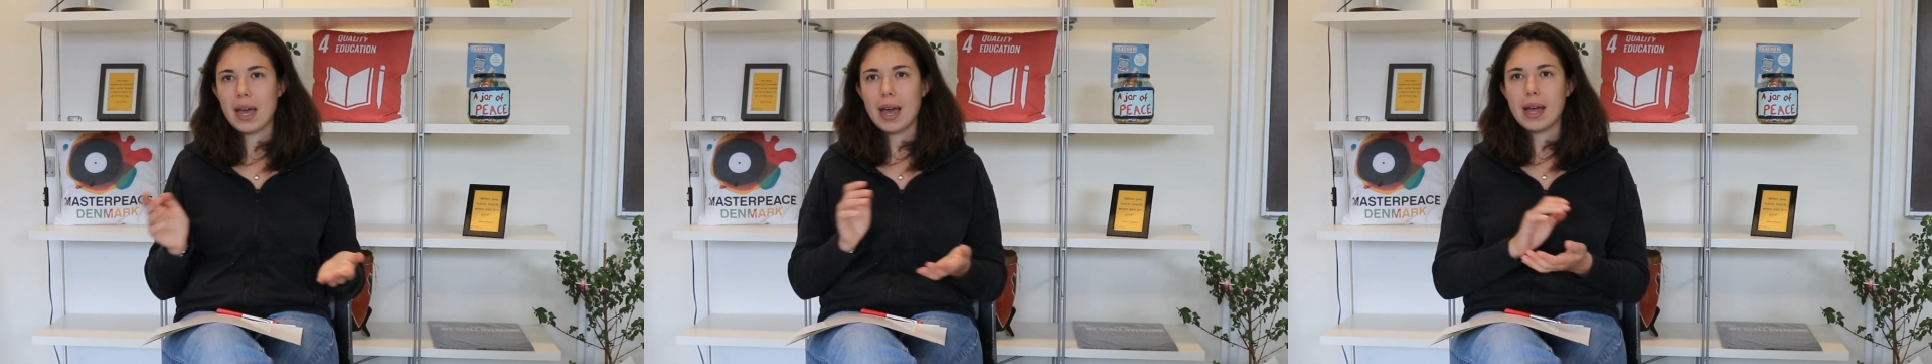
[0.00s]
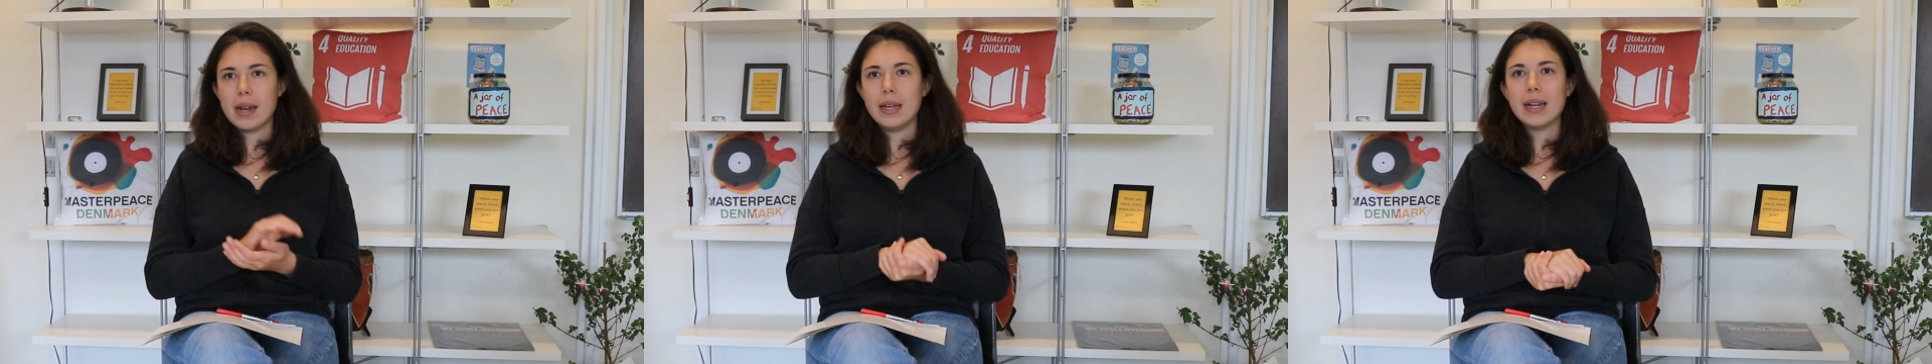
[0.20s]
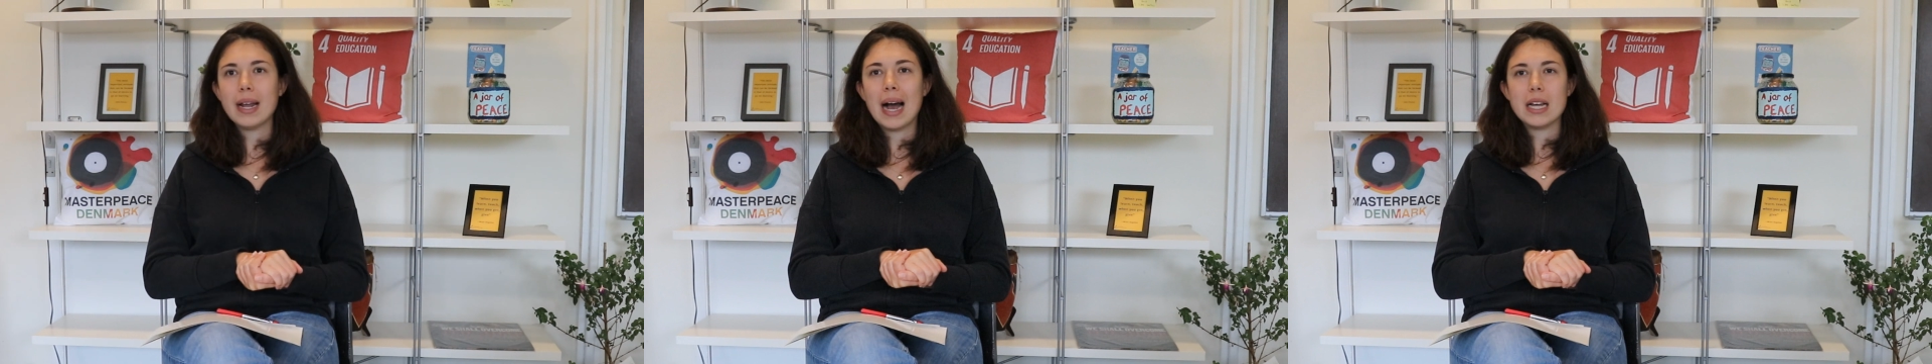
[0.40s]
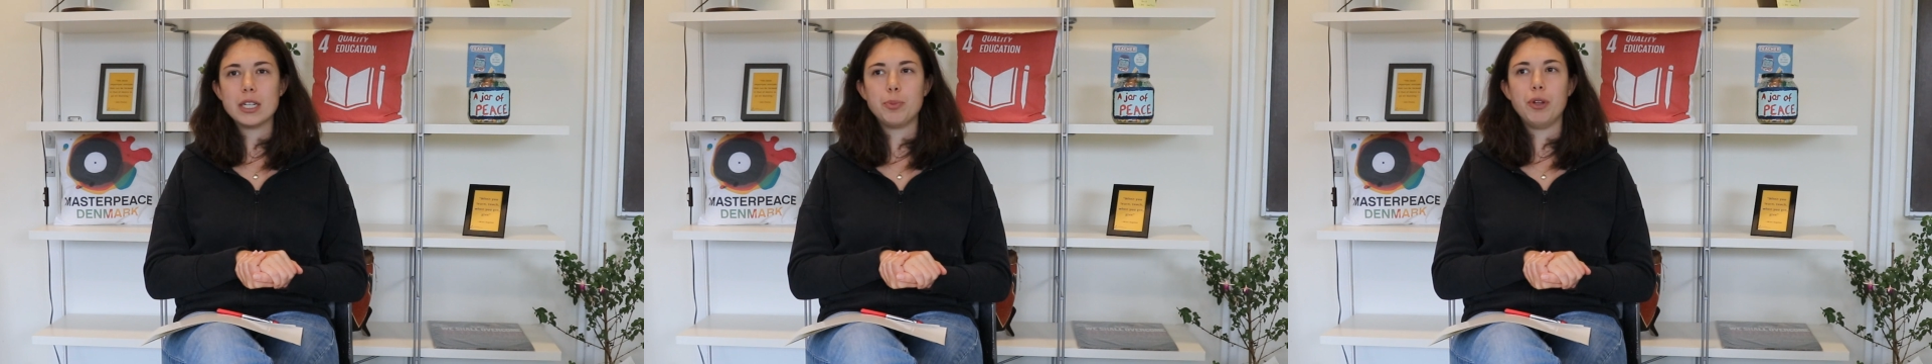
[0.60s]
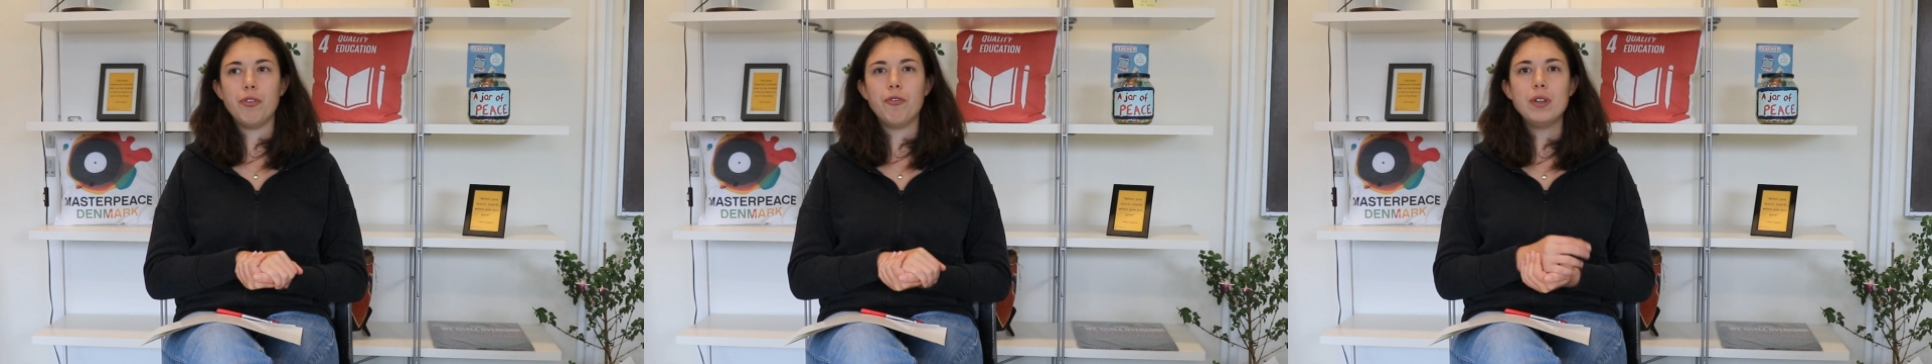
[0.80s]
And it
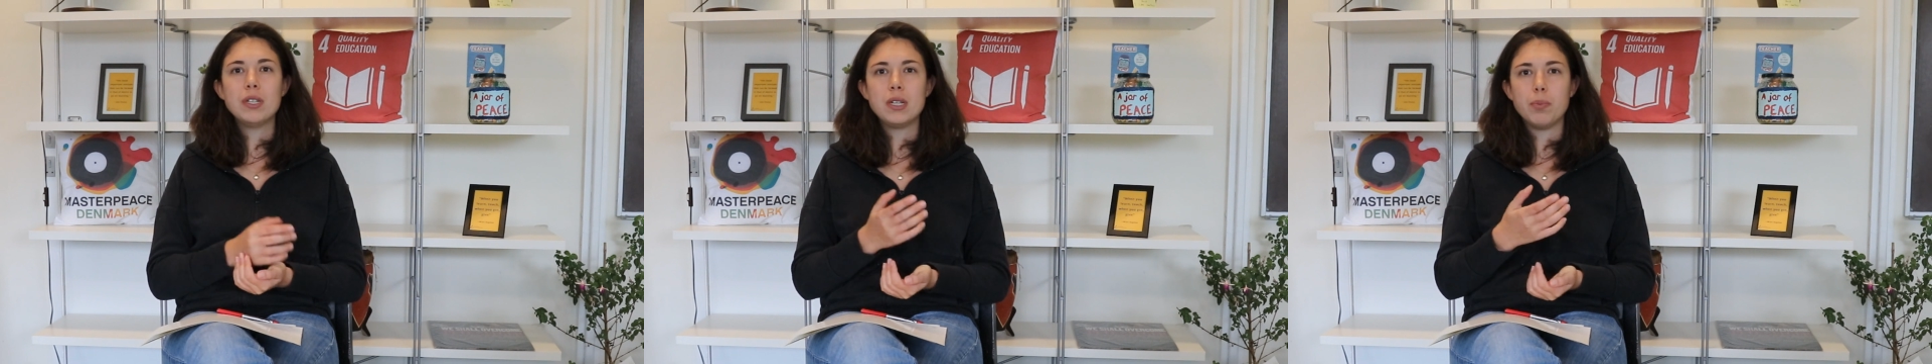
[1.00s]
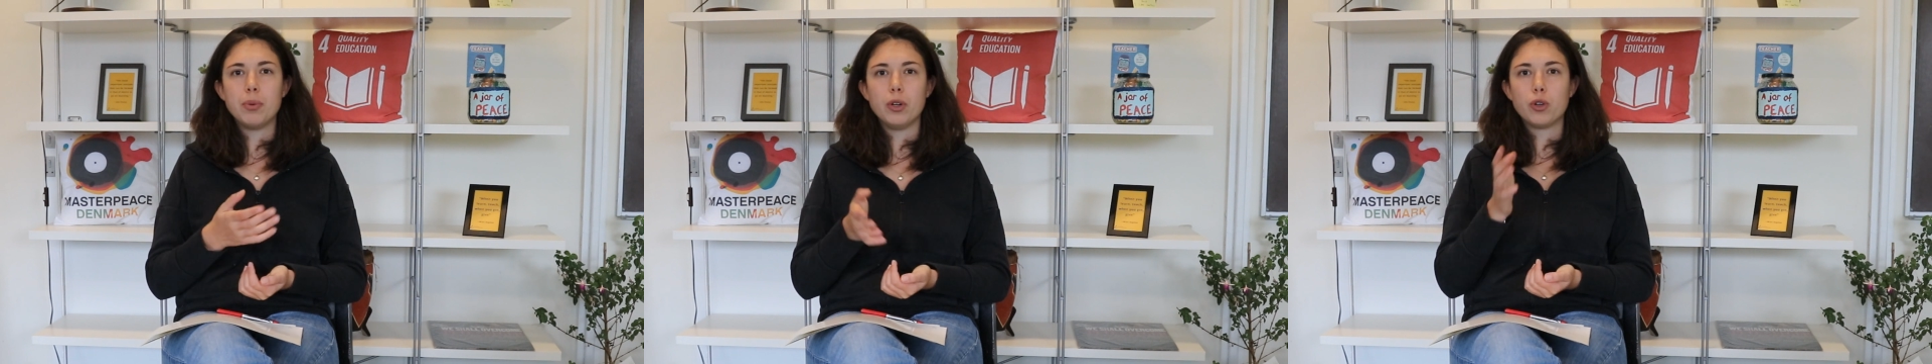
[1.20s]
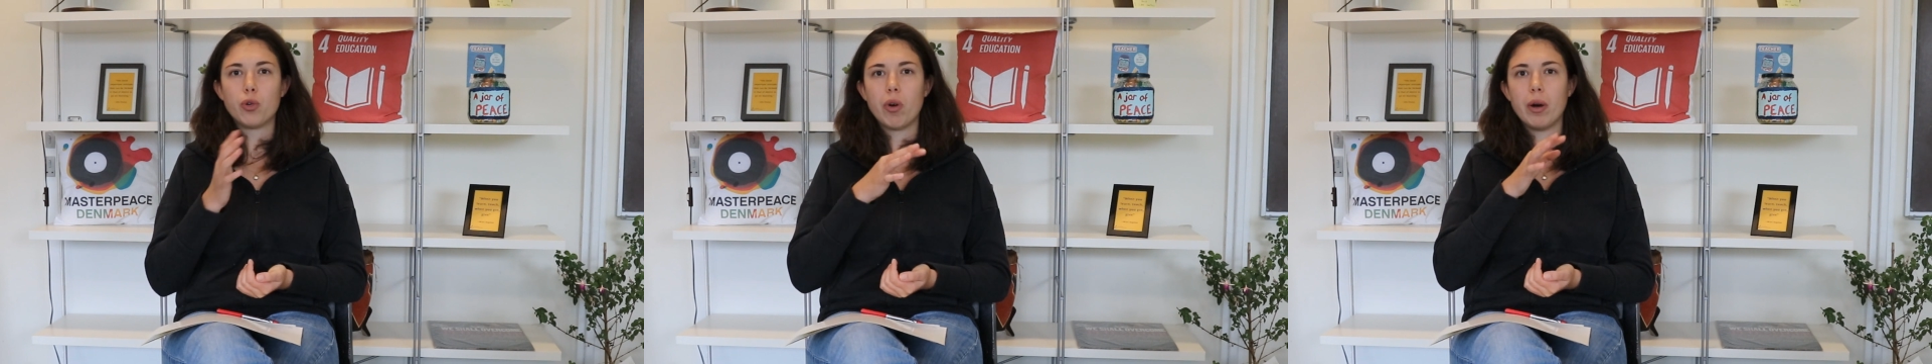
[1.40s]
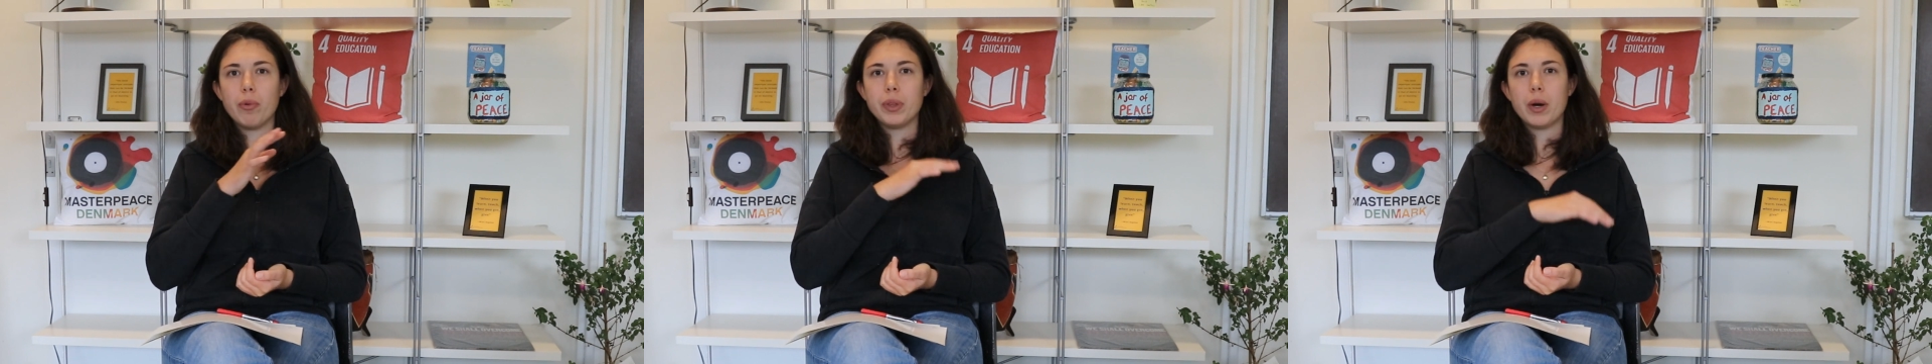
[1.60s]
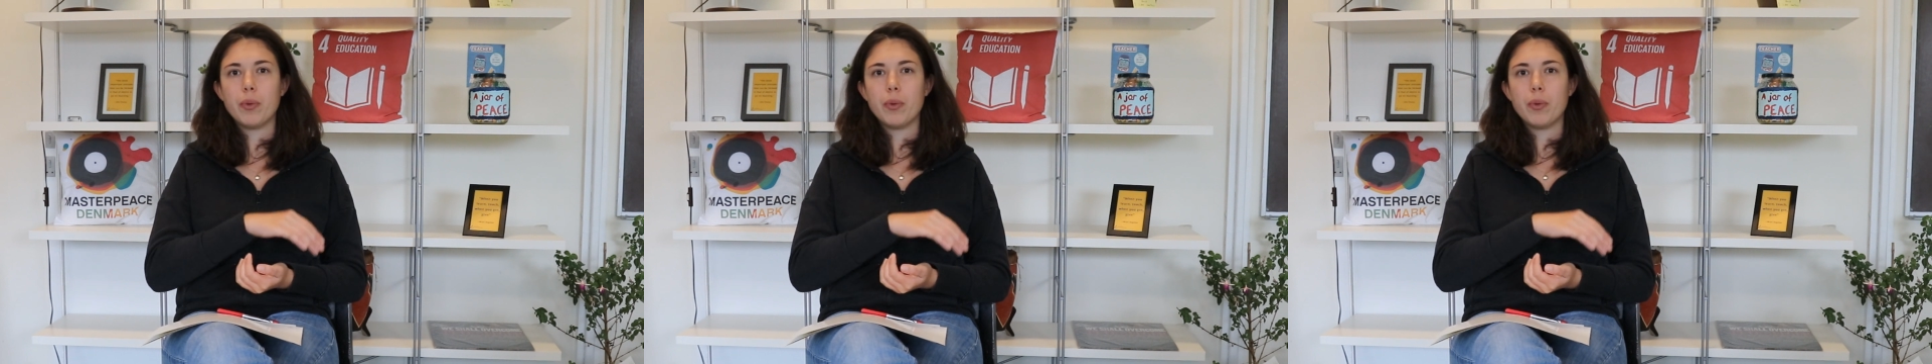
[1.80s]
has been visible throughout